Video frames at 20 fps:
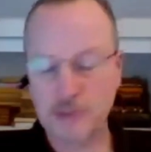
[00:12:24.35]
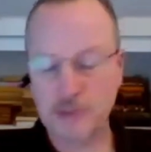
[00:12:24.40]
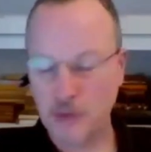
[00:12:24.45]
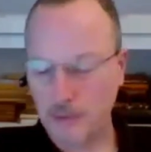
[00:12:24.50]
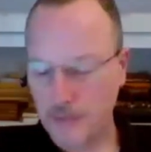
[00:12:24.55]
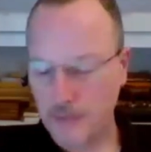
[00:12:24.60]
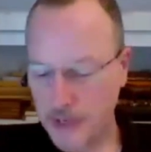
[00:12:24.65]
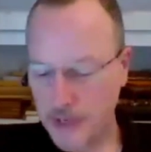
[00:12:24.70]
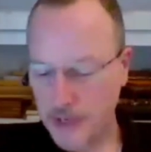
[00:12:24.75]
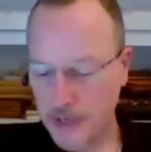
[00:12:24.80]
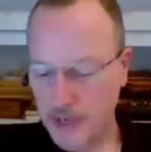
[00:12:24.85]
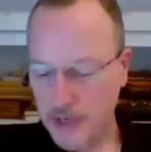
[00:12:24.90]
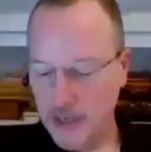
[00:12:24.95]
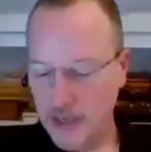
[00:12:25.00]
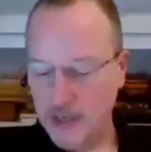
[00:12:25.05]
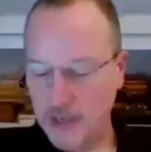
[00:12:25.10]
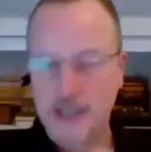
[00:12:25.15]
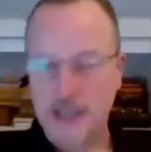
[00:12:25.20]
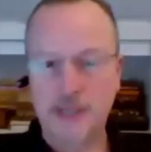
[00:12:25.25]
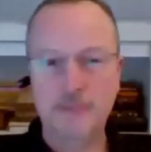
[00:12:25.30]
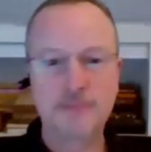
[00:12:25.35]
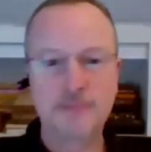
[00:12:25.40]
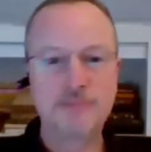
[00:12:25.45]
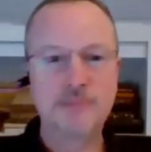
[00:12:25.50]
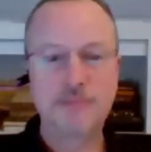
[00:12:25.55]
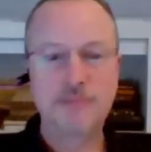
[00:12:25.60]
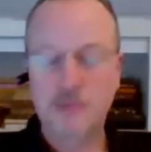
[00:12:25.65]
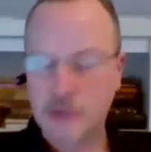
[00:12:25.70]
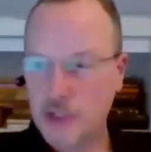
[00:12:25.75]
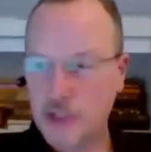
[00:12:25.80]
So um,
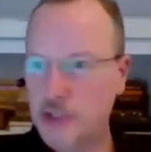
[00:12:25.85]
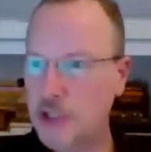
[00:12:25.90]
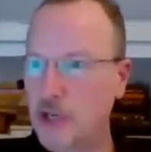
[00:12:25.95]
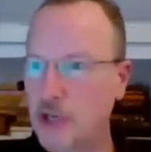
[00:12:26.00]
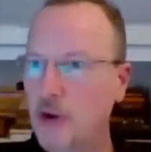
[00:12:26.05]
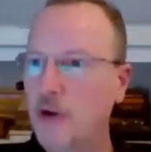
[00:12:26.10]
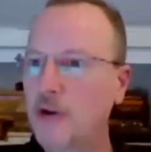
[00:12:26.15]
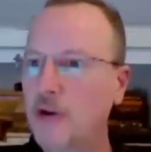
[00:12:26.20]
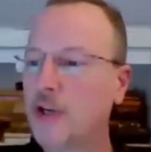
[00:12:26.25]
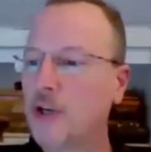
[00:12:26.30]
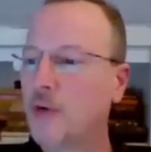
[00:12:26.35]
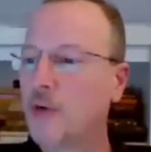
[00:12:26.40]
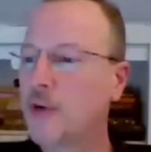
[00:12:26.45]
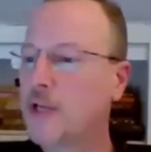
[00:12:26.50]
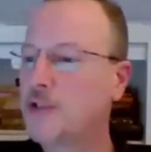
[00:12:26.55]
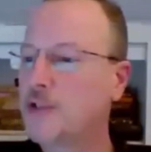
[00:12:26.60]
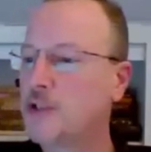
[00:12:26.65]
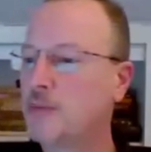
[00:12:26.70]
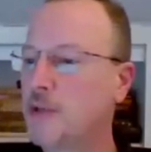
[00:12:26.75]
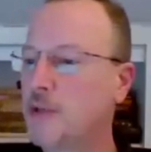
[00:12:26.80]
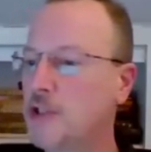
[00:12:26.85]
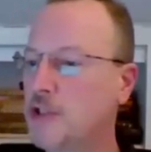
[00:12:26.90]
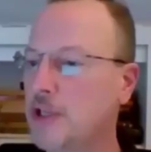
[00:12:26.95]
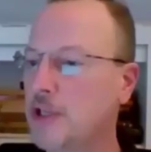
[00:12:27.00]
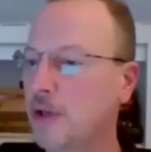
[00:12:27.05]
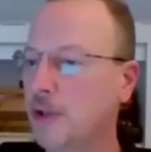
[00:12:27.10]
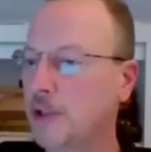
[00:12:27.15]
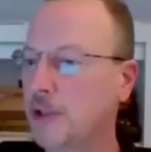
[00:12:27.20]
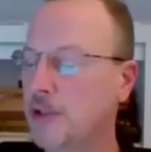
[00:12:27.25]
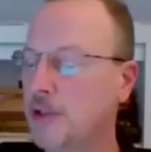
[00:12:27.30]
touching on grants, you mentioned
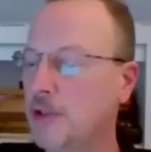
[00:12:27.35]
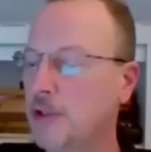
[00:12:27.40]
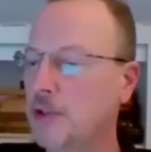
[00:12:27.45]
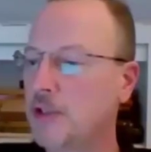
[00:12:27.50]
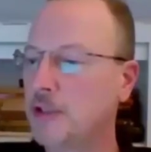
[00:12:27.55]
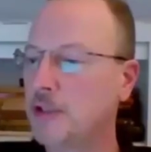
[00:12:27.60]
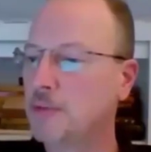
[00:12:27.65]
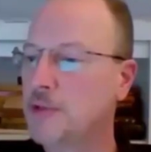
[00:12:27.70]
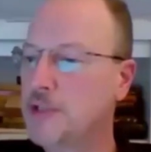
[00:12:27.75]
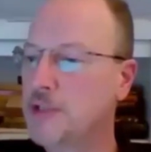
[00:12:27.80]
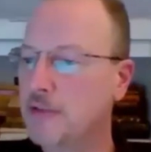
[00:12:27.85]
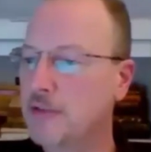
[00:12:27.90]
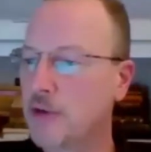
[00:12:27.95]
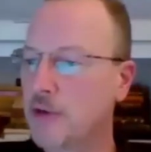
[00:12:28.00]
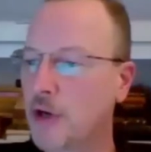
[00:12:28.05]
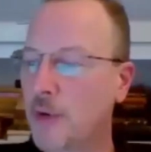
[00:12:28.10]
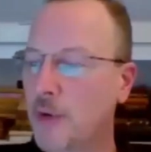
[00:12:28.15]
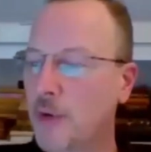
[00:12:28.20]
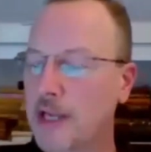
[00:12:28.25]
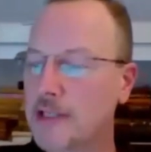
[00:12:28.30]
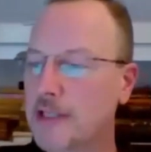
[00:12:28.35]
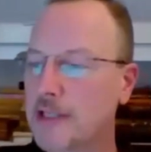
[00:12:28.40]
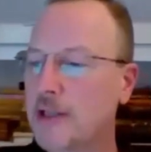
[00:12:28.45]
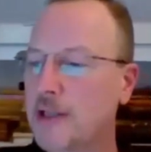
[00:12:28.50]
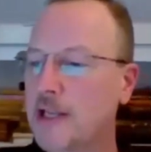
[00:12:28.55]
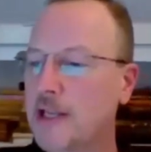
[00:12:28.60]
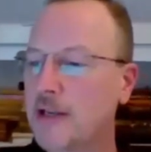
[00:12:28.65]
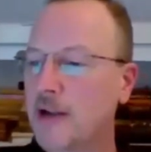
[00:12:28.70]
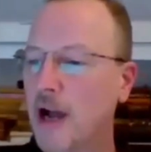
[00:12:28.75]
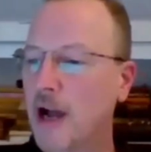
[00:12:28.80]
earlier that you did receive a grant
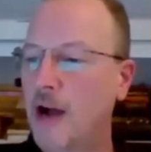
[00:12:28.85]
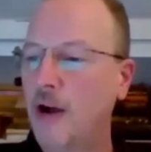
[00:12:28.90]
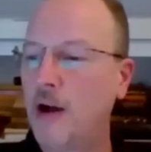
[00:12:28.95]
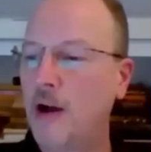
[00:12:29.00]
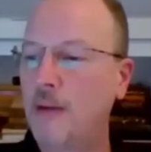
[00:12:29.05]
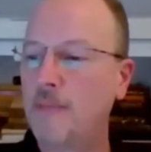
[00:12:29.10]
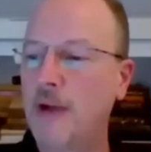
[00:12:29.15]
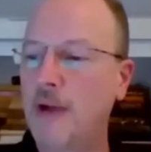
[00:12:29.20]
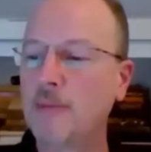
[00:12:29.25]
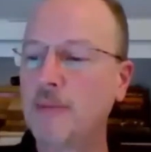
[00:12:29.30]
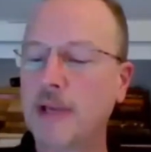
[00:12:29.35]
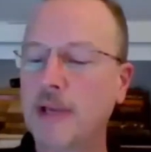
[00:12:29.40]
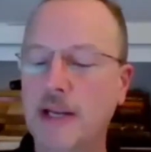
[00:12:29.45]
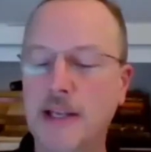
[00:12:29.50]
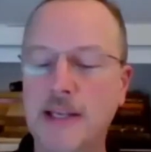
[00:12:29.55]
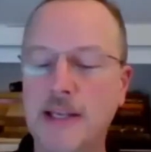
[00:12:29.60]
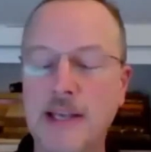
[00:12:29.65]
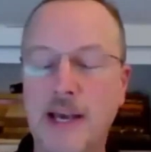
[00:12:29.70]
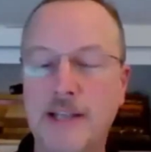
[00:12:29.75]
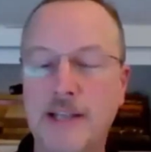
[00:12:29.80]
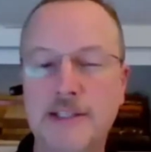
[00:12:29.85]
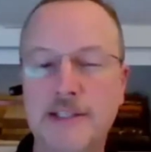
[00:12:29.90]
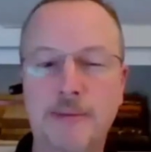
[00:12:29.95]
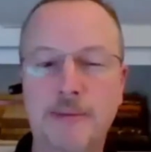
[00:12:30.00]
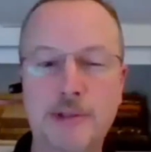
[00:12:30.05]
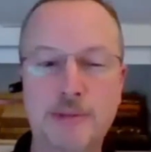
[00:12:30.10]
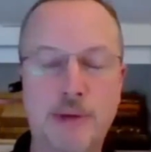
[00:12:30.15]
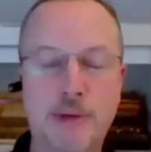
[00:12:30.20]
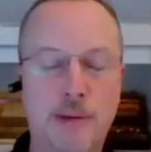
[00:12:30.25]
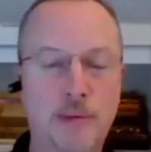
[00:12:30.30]
and yeah. Um, I'm going to guess that
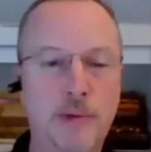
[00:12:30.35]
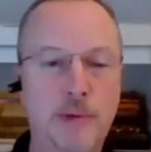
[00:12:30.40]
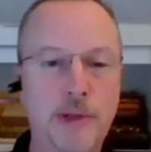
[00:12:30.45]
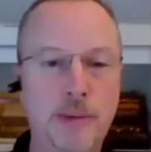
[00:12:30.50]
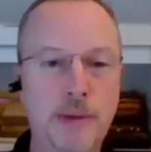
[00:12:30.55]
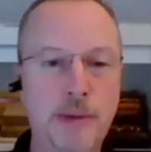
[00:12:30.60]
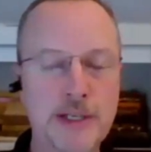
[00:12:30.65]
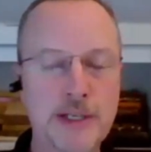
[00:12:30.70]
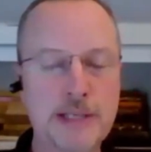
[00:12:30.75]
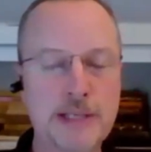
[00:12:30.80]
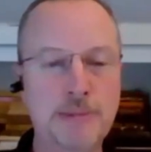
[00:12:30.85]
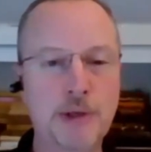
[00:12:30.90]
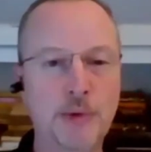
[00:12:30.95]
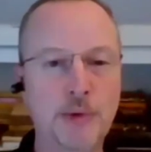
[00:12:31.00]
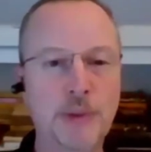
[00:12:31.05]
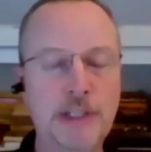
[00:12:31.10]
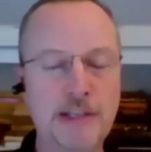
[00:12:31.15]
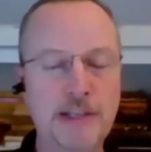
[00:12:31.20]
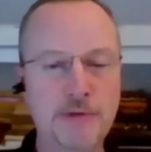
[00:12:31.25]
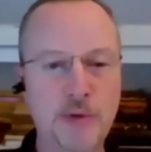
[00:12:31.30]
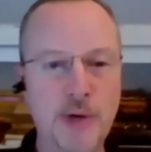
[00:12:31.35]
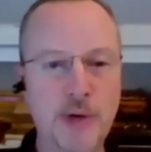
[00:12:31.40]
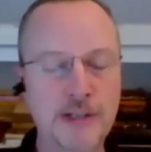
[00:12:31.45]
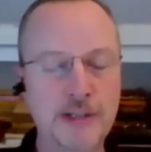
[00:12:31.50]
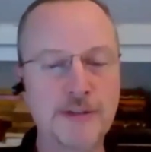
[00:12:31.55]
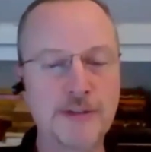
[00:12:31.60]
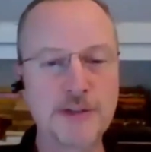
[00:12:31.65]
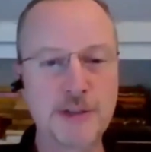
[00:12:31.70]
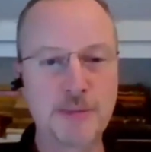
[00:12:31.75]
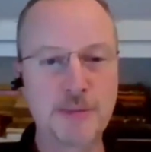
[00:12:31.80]
was probably a pandemic relief
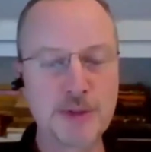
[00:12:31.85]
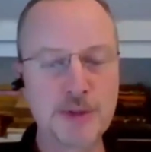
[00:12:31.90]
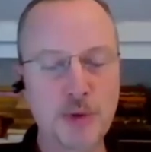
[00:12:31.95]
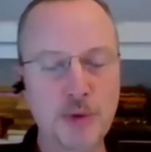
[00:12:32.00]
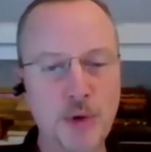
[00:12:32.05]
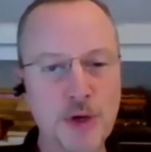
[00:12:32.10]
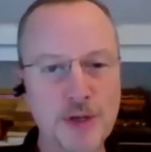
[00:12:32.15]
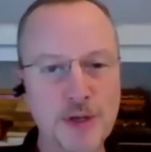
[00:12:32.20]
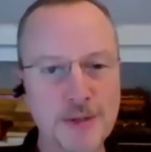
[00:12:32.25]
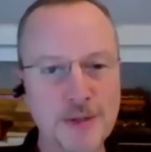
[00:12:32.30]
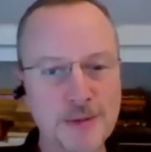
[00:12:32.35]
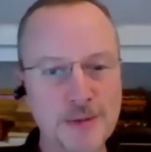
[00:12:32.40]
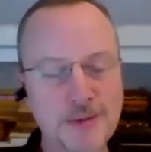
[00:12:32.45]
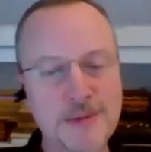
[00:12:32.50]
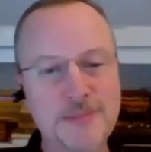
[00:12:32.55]
grant of some sort.